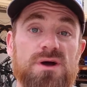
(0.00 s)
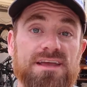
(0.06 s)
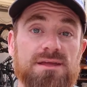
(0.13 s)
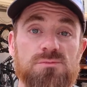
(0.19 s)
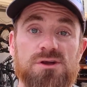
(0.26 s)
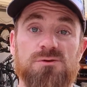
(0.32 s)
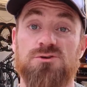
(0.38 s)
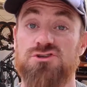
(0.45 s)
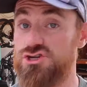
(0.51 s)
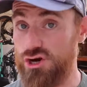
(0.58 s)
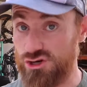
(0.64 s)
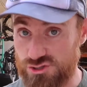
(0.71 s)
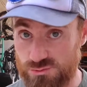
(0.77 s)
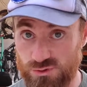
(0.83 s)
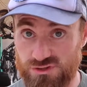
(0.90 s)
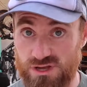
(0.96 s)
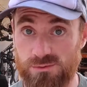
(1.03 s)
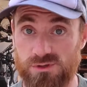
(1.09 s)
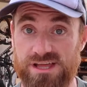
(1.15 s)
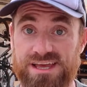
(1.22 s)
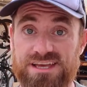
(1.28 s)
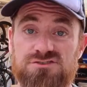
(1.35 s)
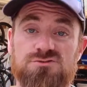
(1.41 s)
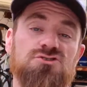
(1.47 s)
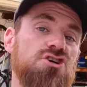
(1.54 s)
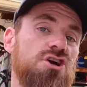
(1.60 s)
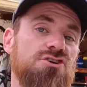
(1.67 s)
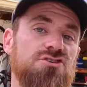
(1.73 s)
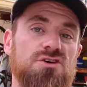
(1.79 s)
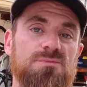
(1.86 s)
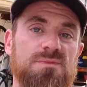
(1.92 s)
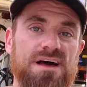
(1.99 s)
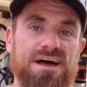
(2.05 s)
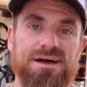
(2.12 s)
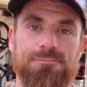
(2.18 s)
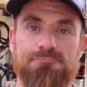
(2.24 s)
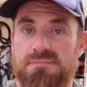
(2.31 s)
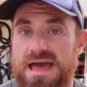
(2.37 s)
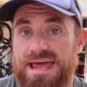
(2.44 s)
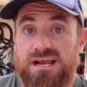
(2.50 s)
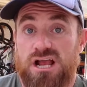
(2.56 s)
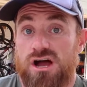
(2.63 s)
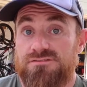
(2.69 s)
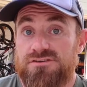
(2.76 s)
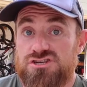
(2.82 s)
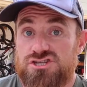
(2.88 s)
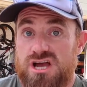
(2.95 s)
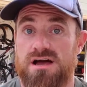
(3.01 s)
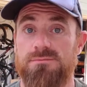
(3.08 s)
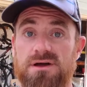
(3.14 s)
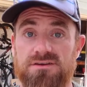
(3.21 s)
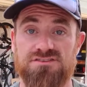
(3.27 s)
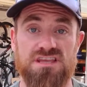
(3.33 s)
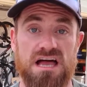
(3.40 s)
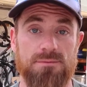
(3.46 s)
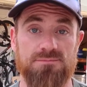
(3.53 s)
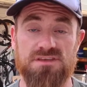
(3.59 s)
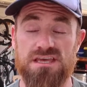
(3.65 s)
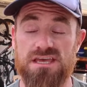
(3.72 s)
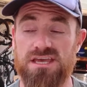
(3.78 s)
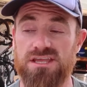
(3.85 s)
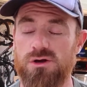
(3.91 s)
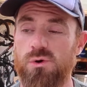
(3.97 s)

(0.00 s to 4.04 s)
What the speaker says: I can bring rechargeable AA's and charge them at a coffee shop I've stopped in,